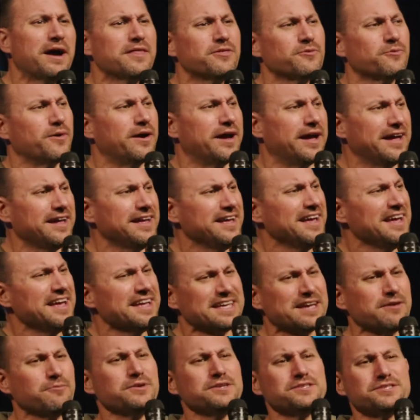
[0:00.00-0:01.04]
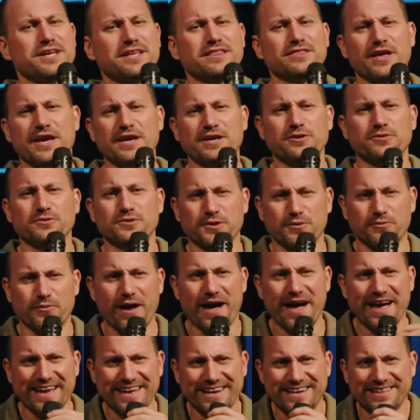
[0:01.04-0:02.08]
the way, can we say thank you to
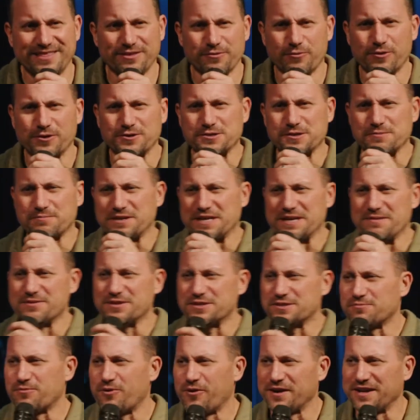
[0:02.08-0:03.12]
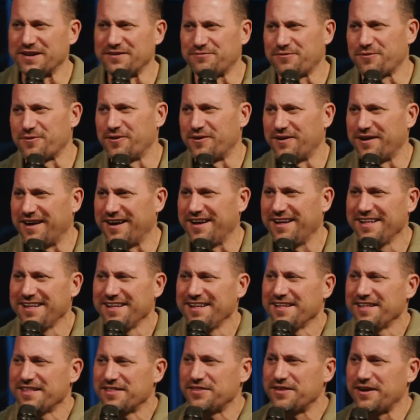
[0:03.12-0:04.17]
Ryan and the worship team this morning for uh,
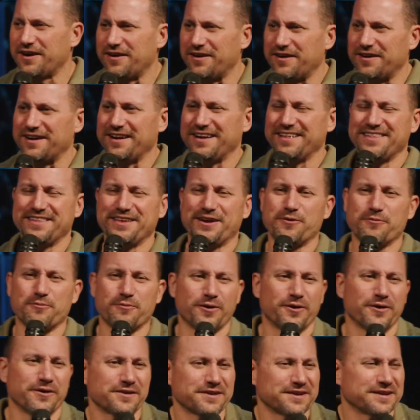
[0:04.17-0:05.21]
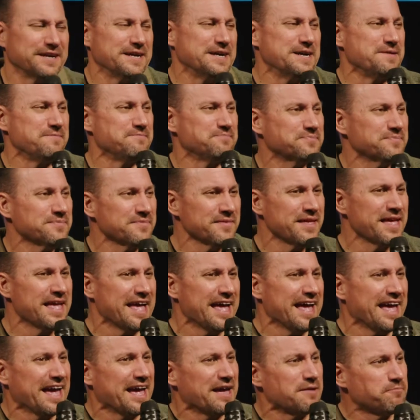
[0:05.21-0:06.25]
their their work? Um,
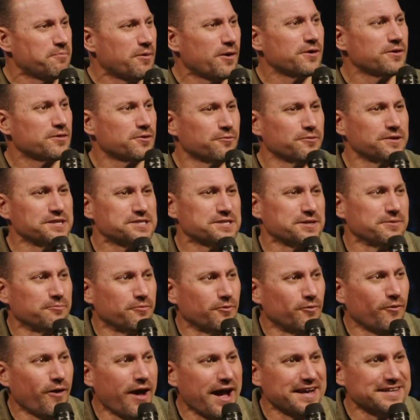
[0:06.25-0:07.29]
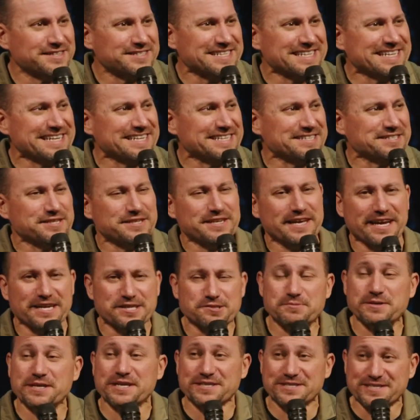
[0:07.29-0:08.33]
and part of the reason Ryan's leading today is
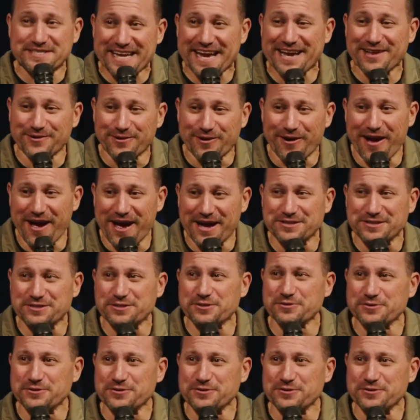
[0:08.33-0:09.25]
because Taylor Hodge, who you